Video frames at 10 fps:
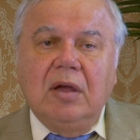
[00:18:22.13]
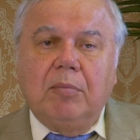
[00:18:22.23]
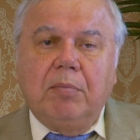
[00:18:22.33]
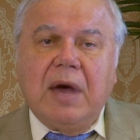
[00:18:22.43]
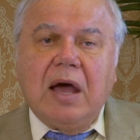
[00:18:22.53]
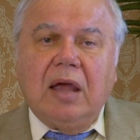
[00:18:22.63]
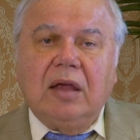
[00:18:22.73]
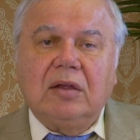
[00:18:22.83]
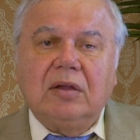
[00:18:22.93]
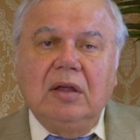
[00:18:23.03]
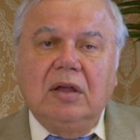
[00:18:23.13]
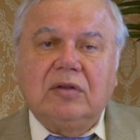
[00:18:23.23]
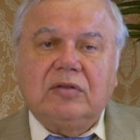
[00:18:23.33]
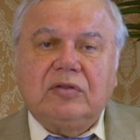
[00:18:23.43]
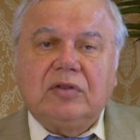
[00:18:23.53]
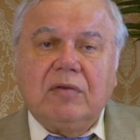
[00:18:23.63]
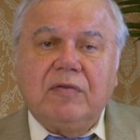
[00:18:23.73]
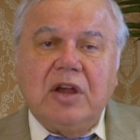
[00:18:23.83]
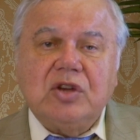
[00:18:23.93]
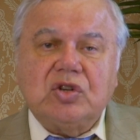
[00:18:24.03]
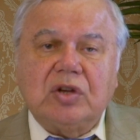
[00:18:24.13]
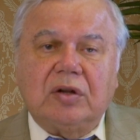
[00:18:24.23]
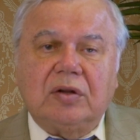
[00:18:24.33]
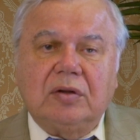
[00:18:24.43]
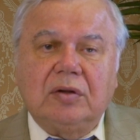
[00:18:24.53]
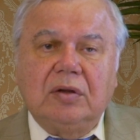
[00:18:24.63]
by uh, starvation.